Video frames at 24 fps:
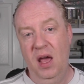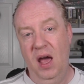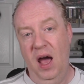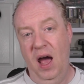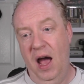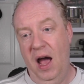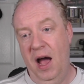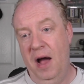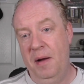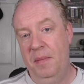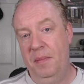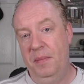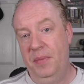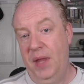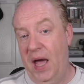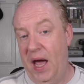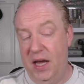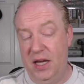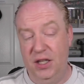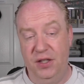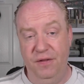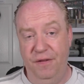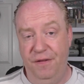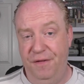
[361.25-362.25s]
That
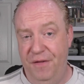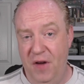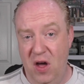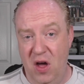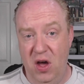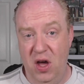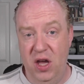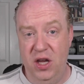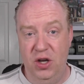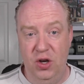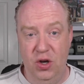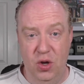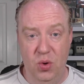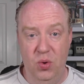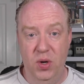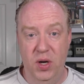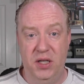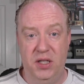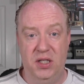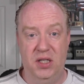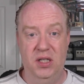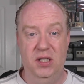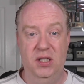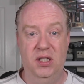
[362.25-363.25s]
isn't 30 new
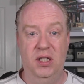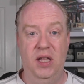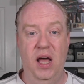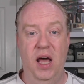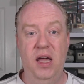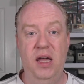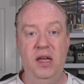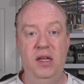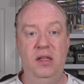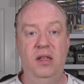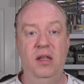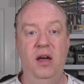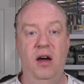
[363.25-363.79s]
listings a day.